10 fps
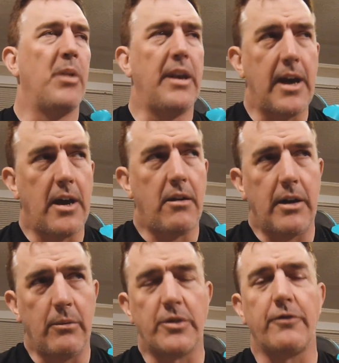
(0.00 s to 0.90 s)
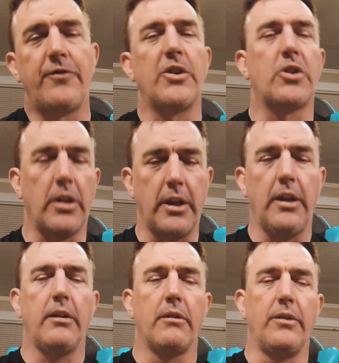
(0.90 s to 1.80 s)
But now I was
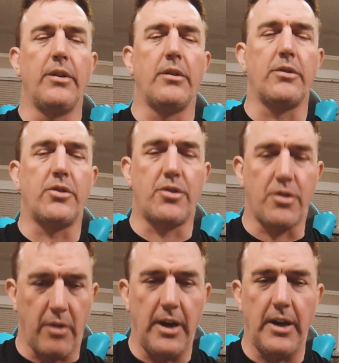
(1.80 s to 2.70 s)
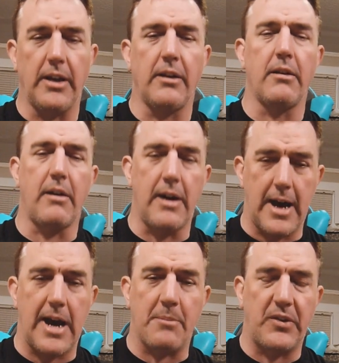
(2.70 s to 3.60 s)
officially the training
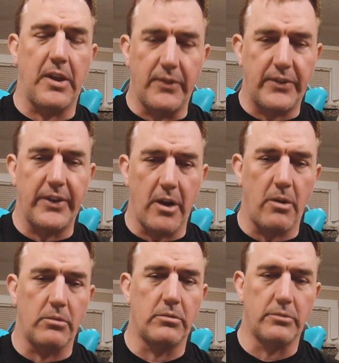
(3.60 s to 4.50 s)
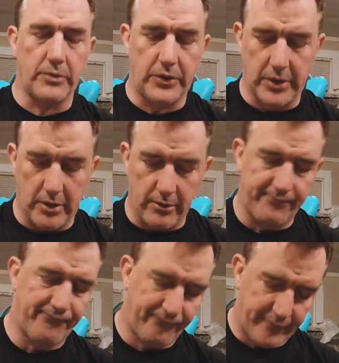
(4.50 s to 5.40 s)
ops NCO.
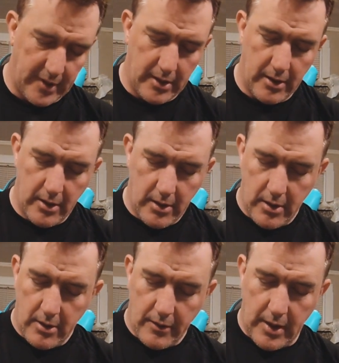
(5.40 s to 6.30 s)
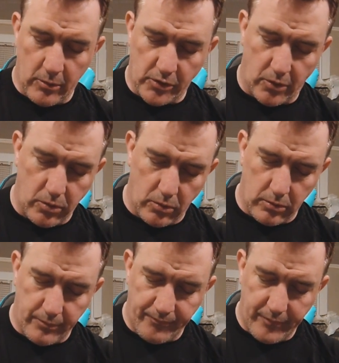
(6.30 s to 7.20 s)
So that was
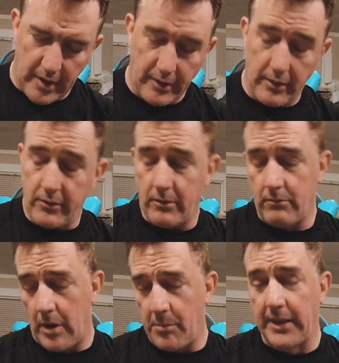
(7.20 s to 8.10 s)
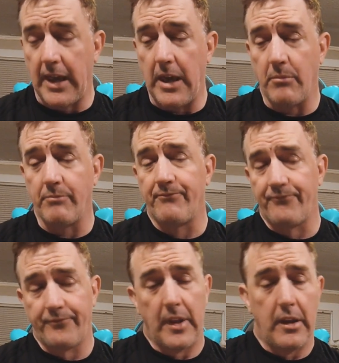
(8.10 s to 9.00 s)
cool. And I
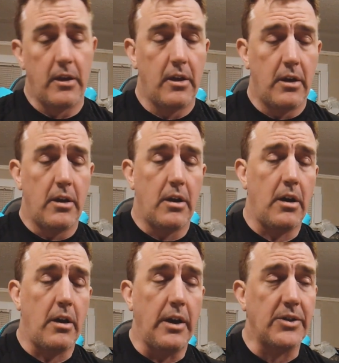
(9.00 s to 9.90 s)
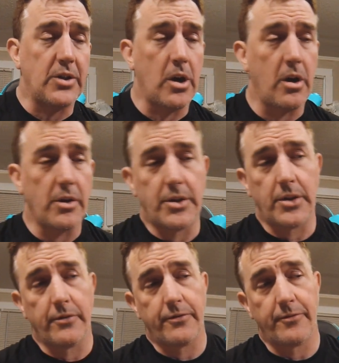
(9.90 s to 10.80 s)
became in
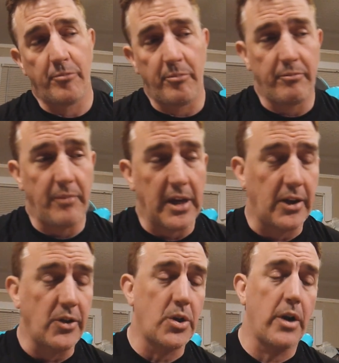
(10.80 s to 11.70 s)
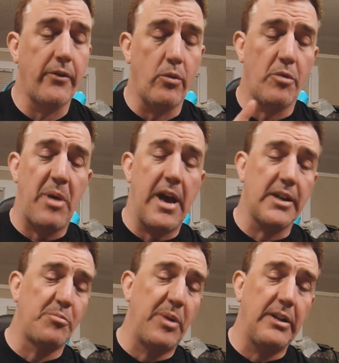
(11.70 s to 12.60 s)
charge of making sure everyone
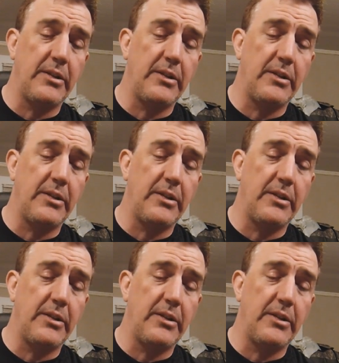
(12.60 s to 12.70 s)
passed